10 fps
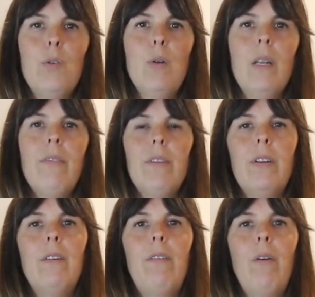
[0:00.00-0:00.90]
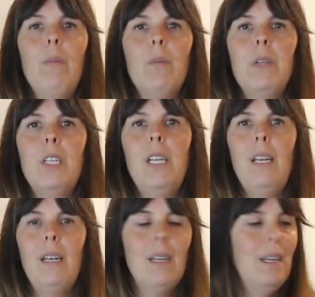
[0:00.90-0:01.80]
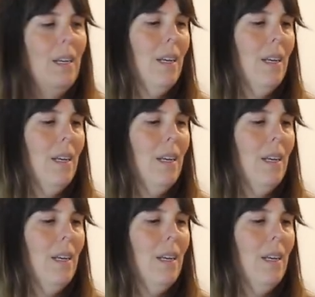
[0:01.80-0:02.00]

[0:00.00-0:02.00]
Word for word: to lift from the machine